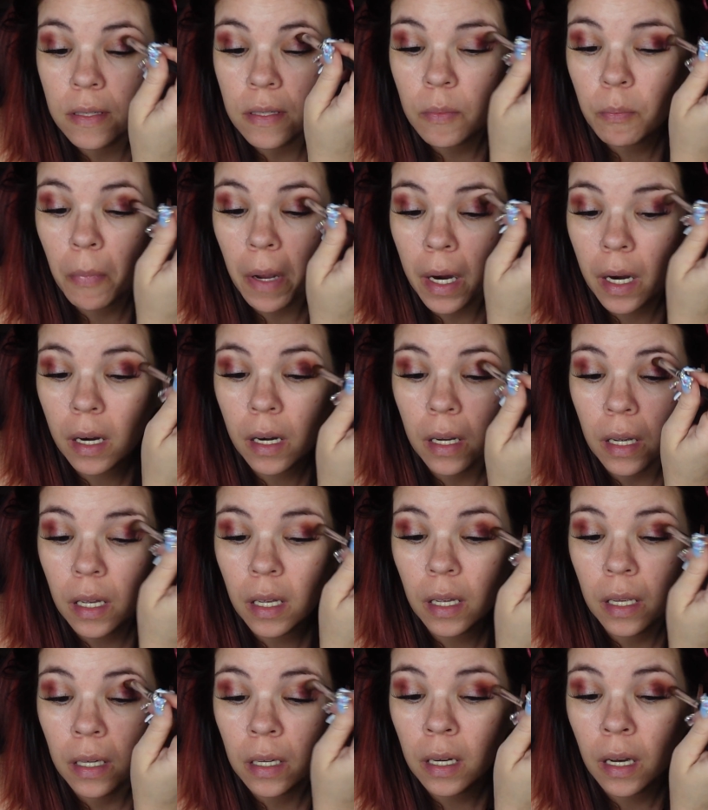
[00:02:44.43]
Mary
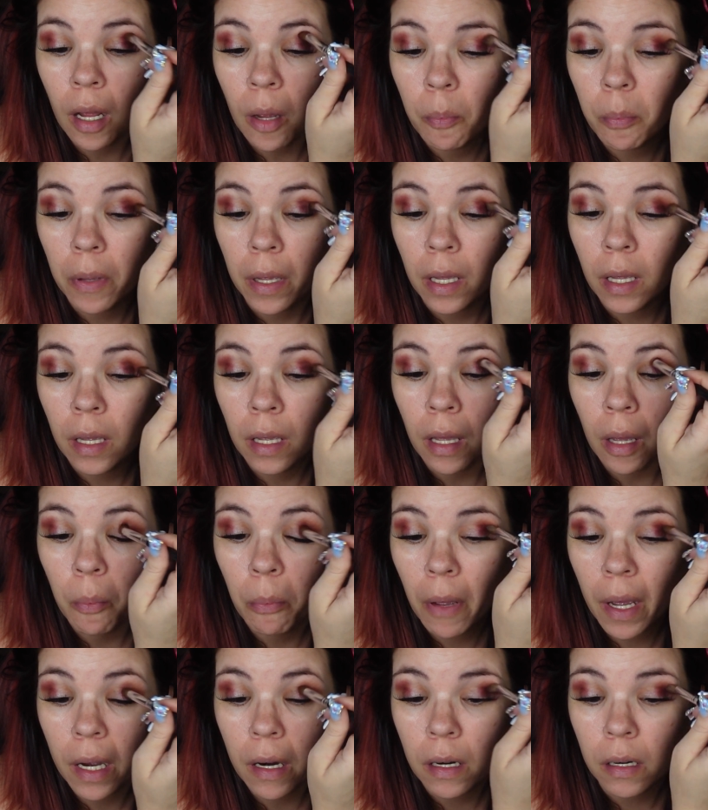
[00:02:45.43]
ended up being a
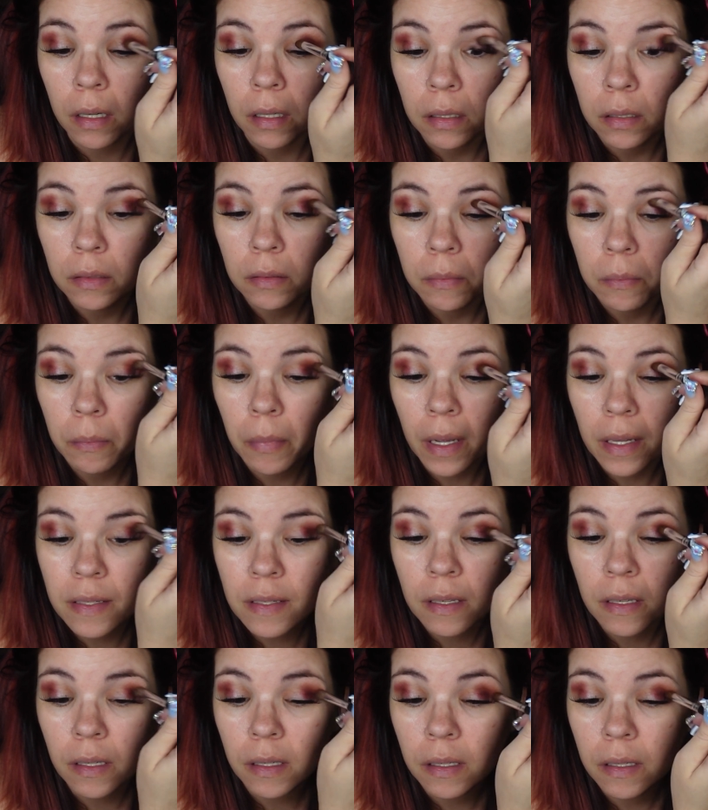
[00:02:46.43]
beggar,
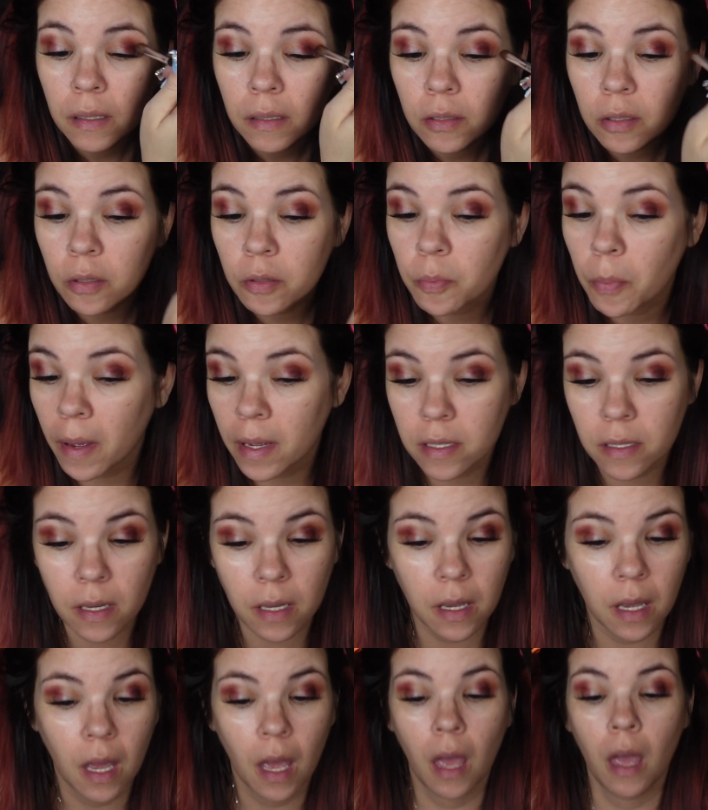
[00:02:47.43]
basically. She was
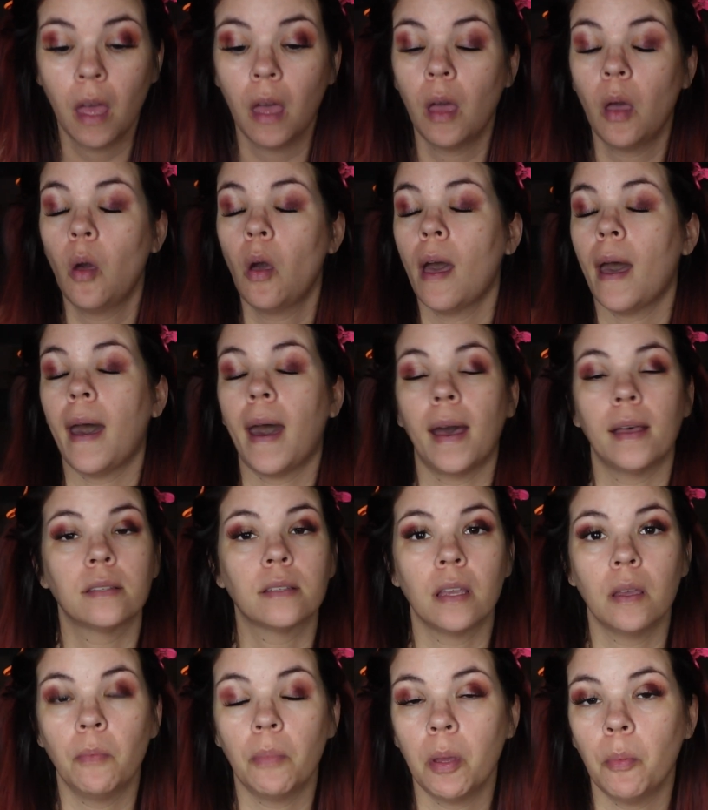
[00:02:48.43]
basically
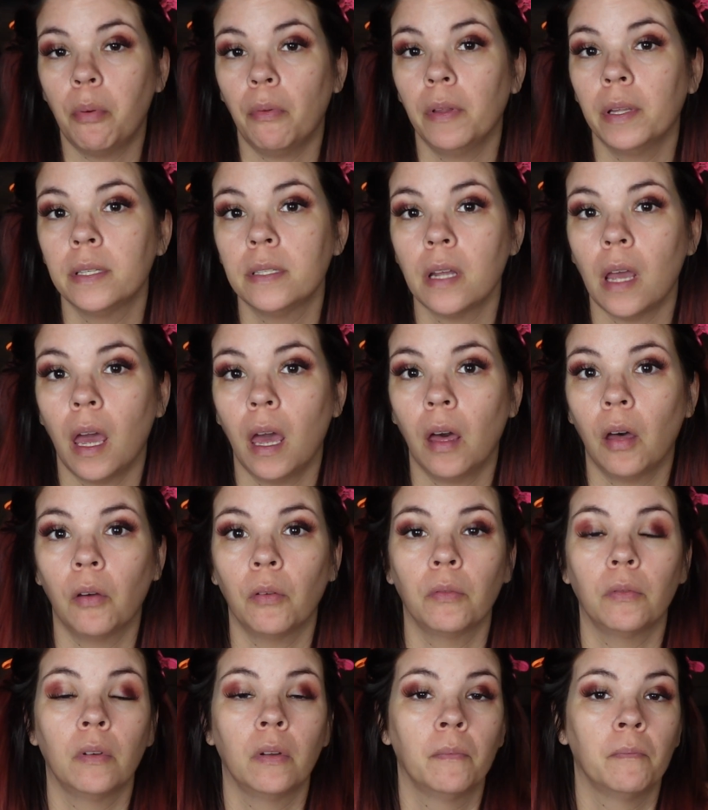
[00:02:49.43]
asking people in
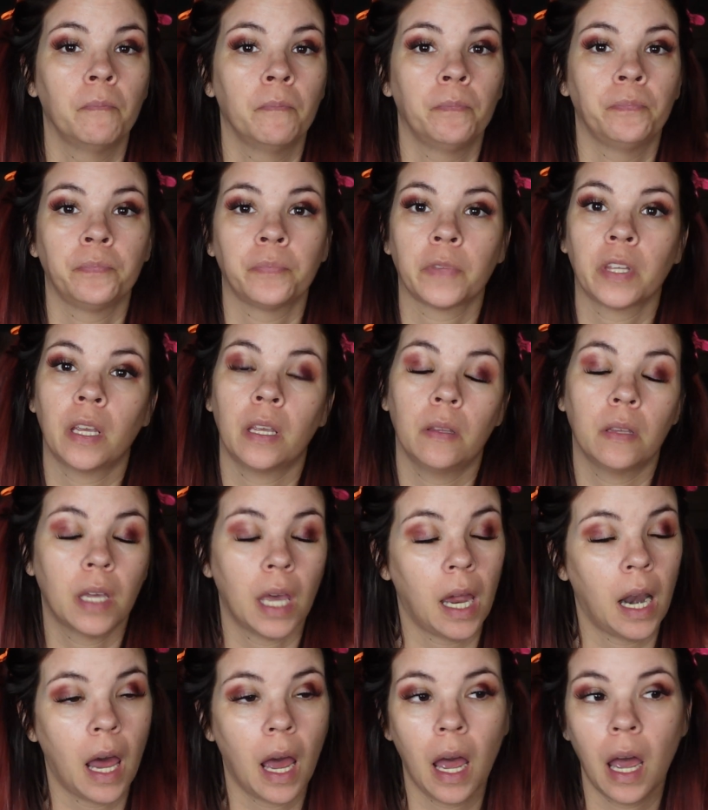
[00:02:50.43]
town,
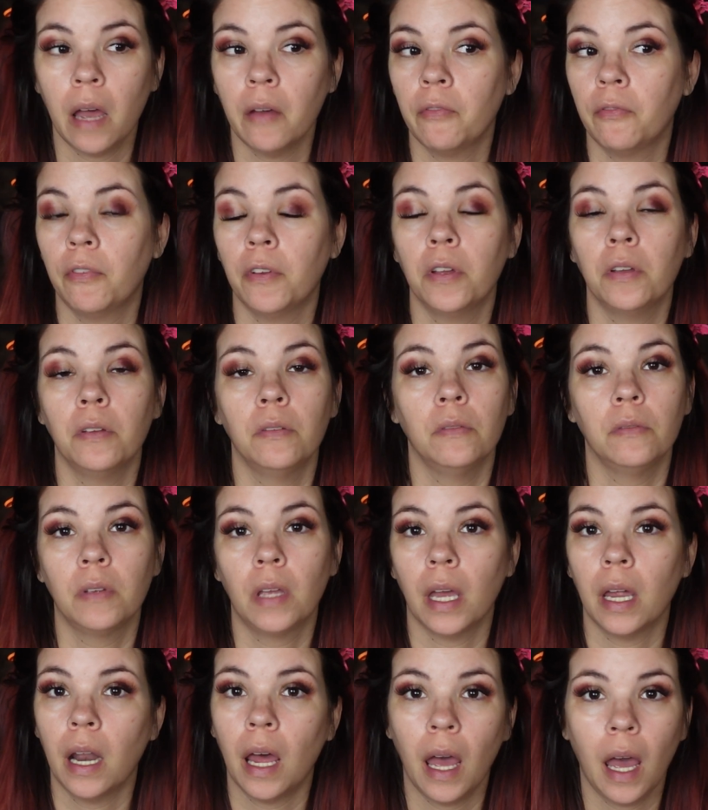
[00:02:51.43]
can I have food?
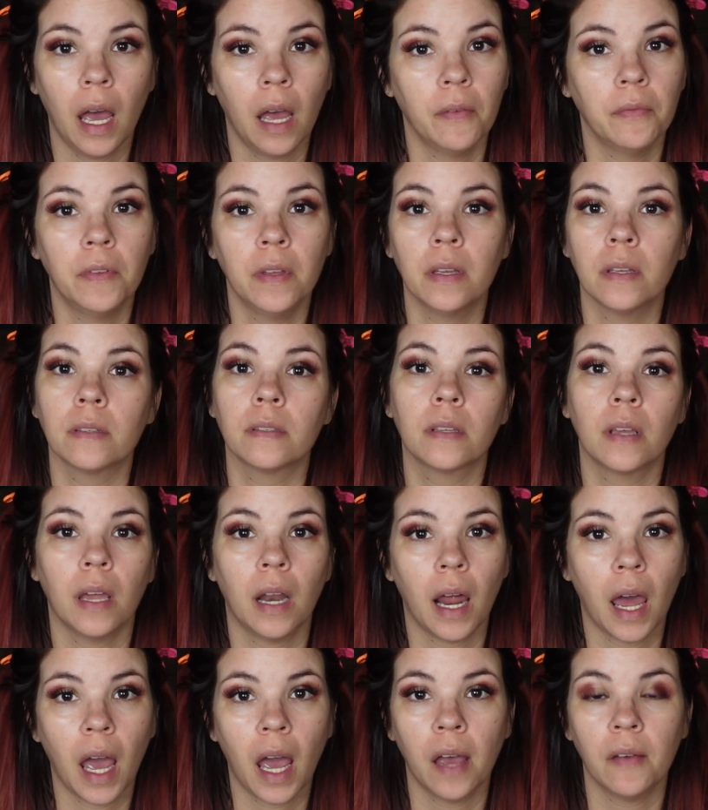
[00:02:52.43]
Can I have this? Can
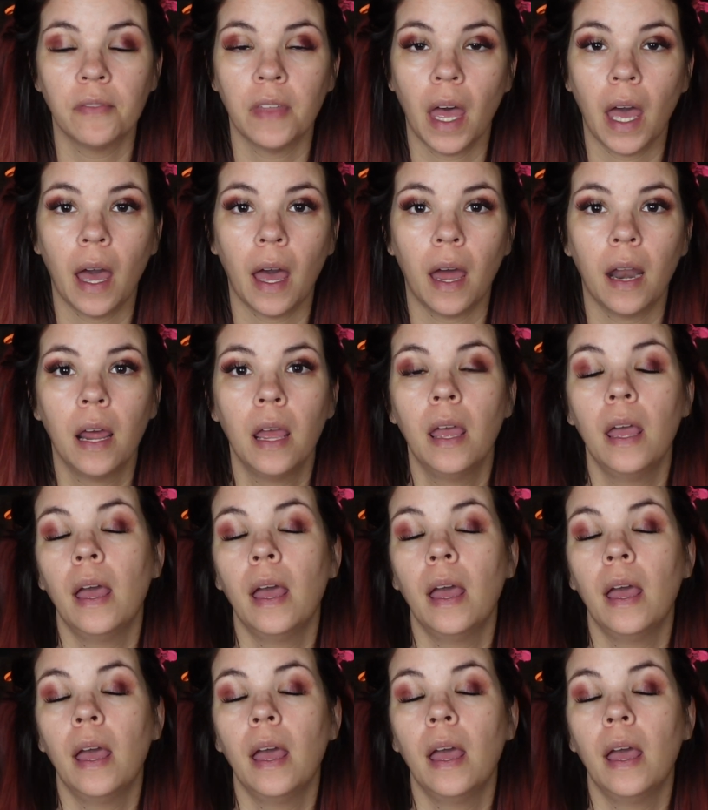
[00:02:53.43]
I have that?